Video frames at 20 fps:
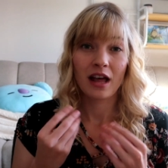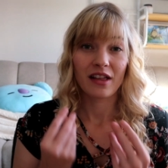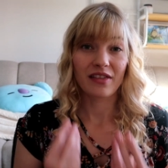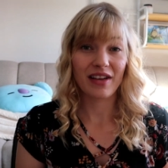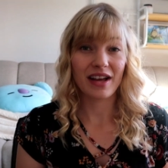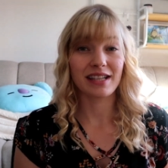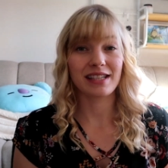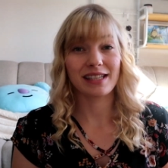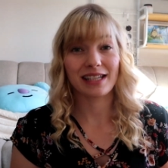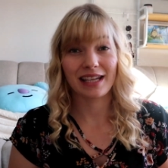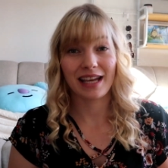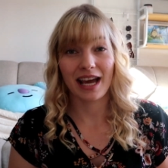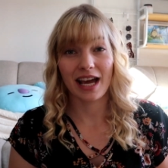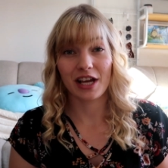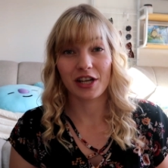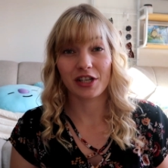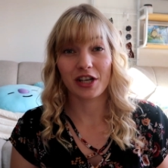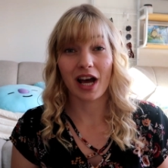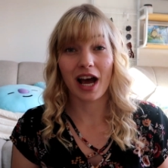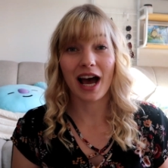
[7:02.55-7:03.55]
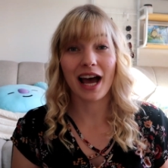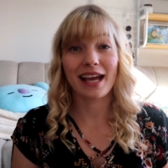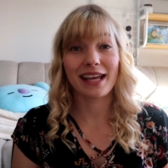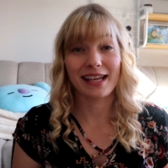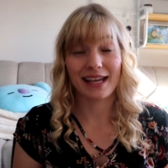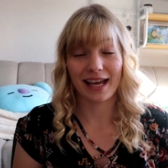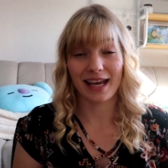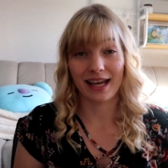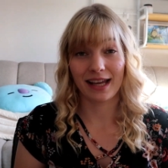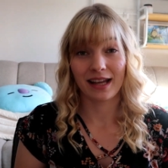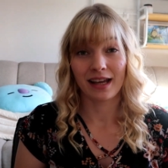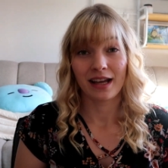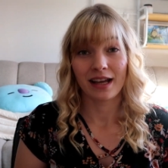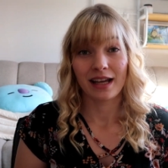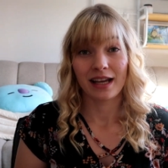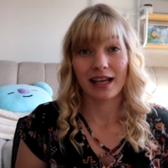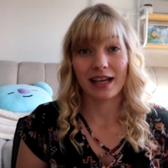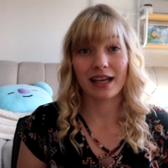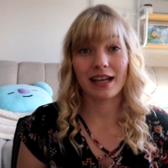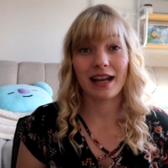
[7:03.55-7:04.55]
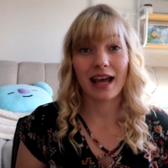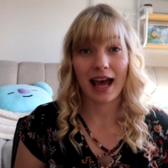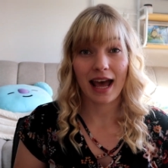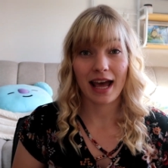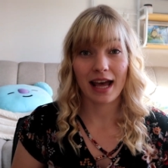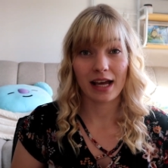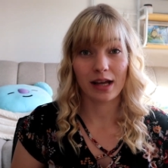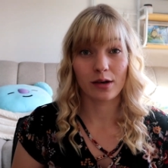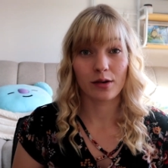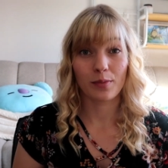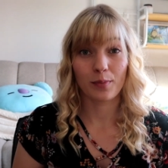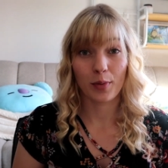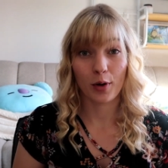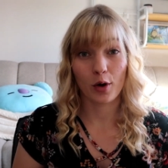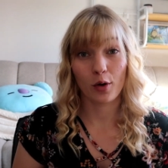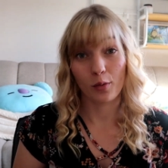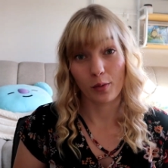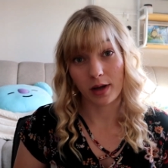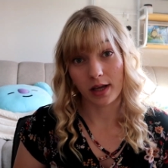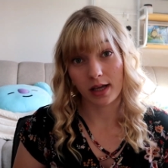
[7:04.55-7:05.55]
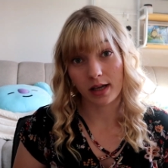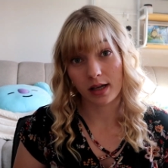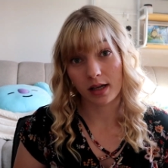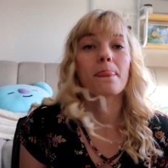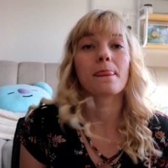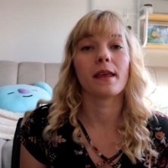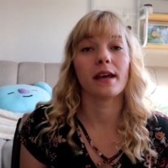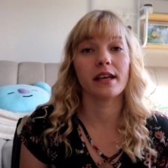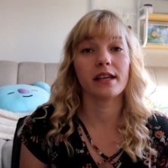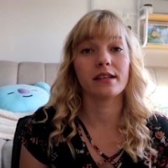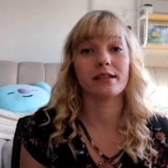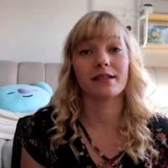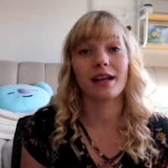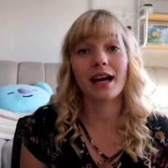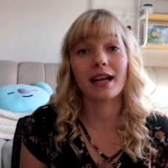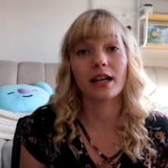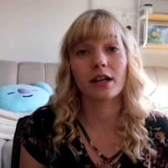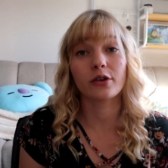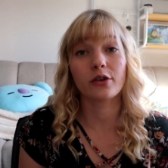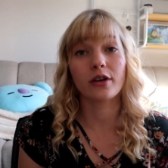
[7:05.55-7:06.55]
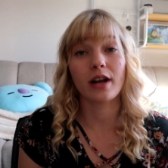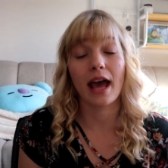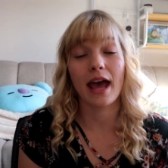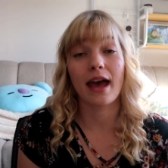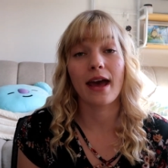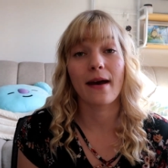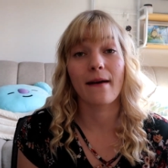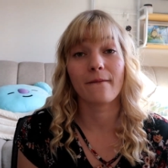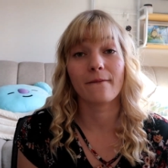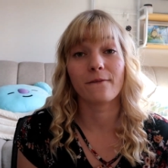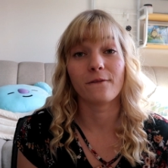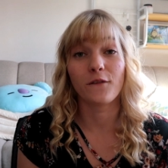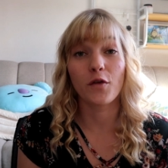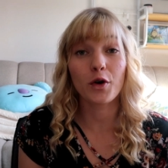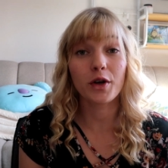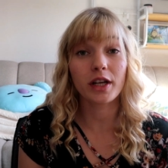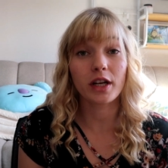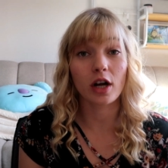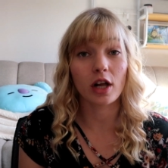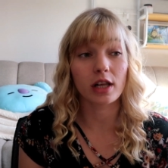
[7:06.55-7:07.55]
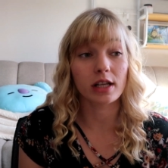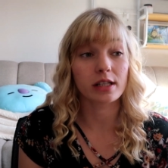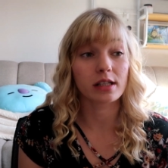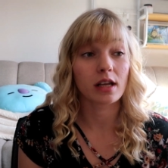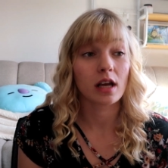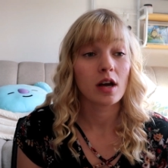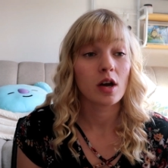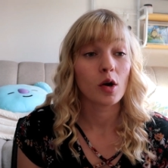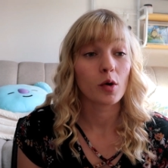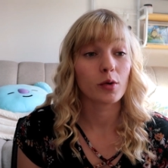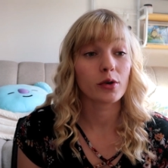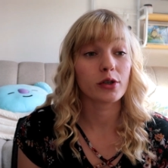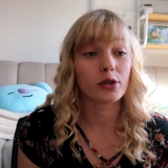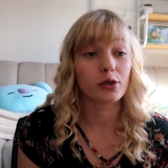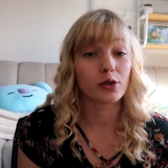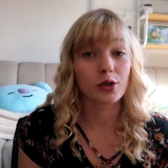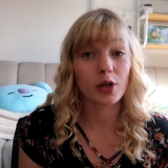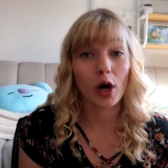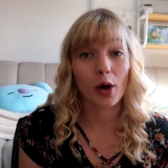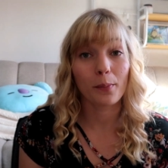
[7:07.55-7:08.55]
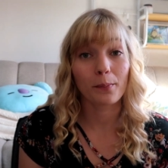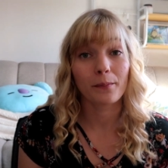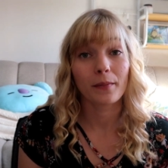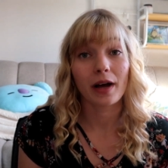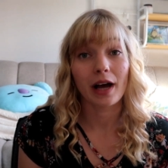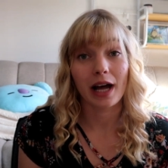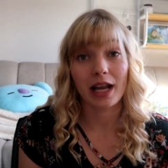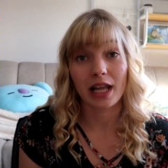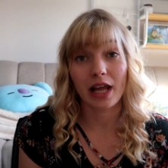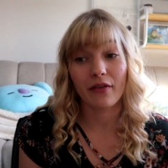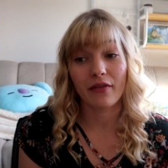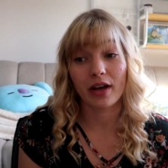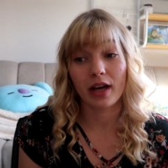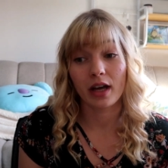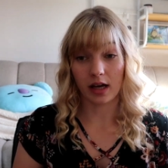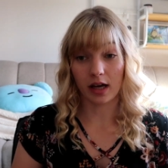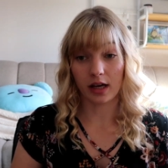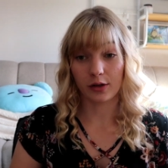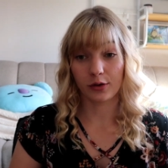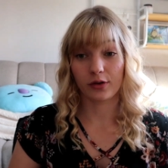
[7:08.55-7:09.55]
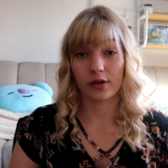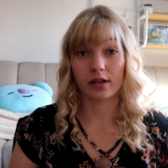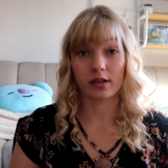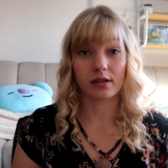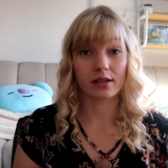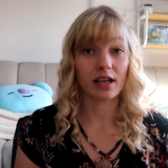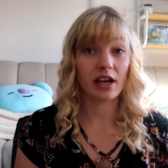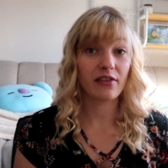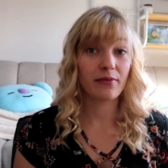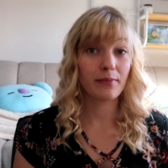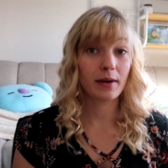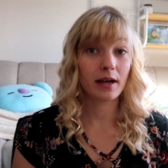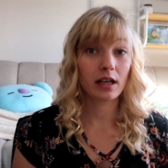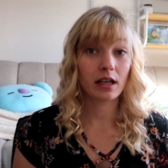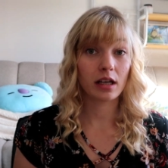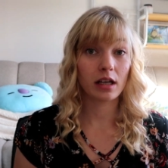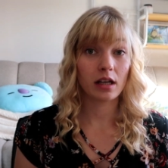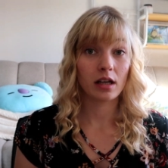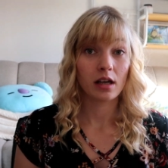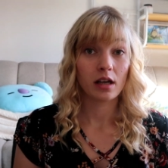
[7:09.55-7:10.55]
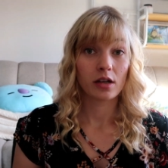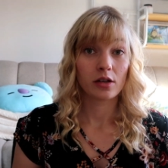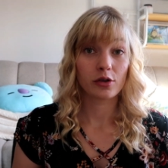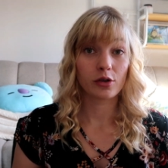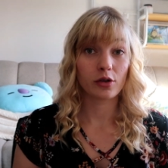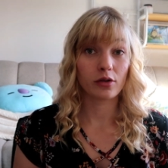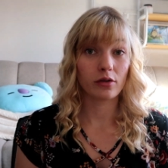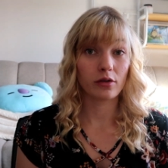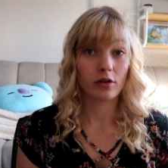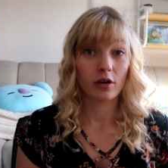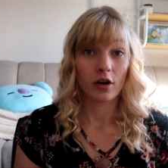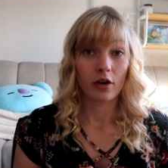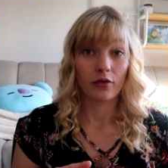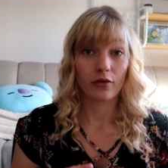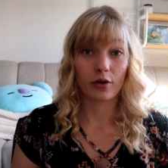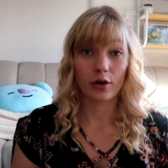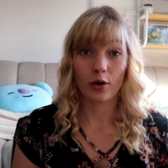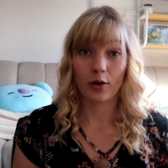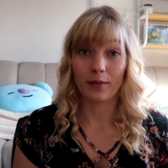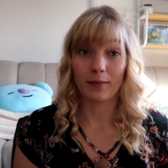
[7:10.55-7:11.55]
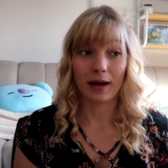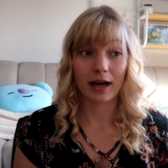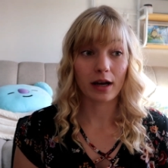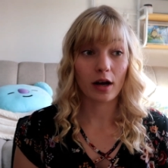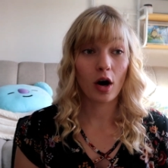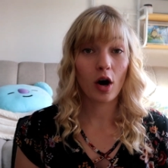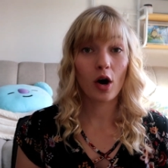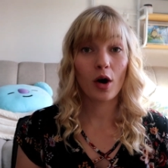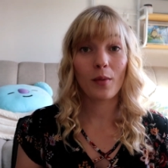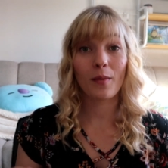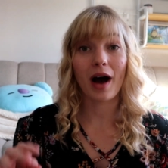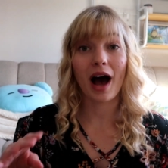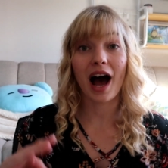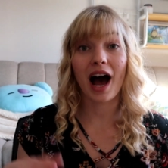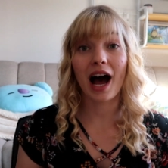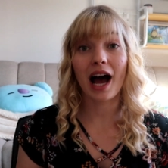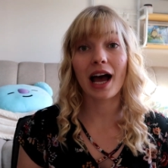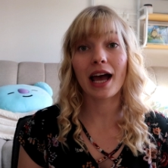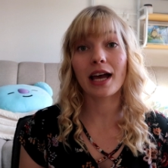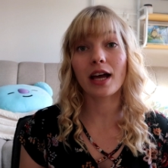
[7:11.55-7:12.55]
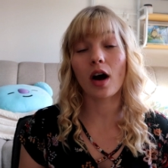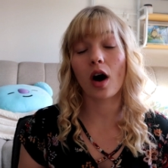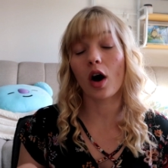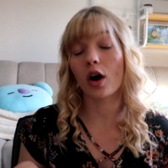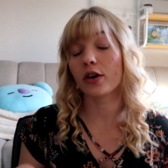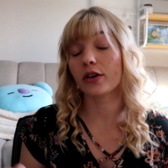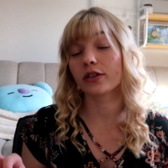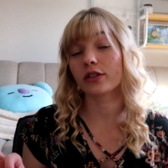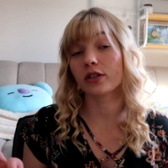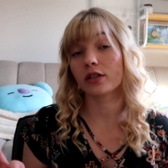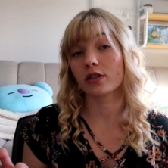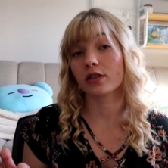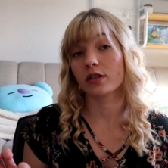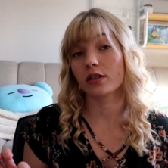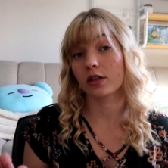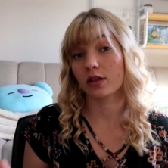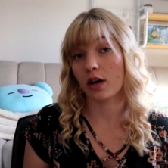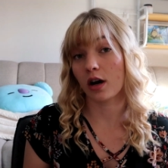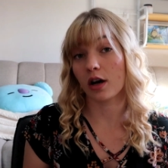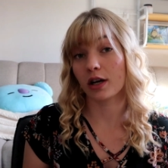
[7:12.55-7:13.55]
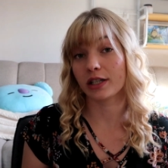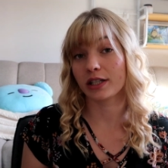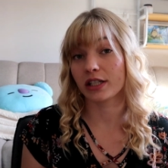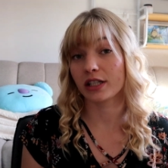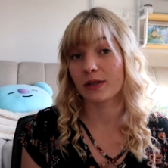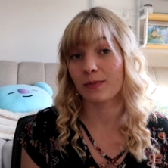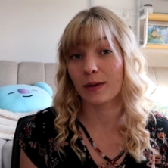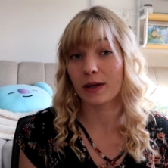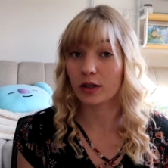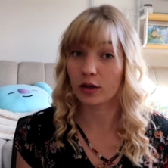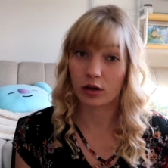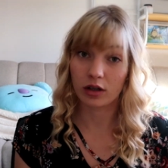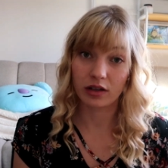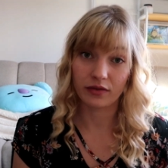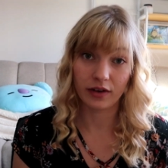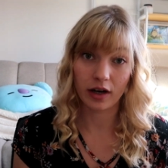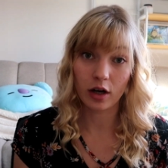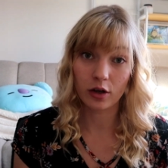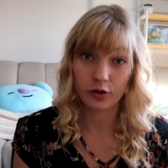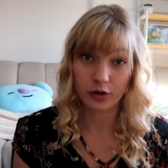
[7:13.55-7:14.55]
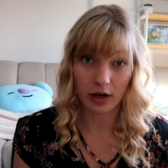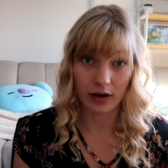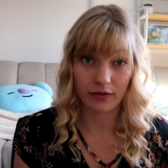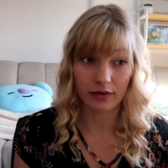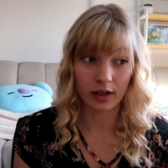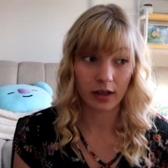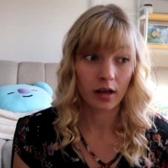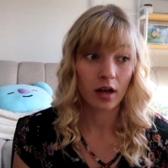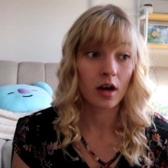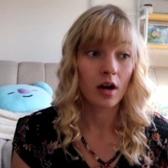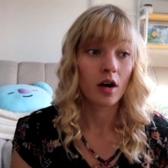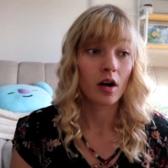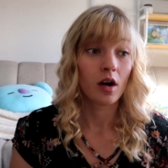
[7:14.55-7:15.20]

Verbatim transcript: That's the cash I get in hand per week. It is $940, which is dope. I love it. you can save money to for going back home. I, honest to God, just spend all of it on traveling.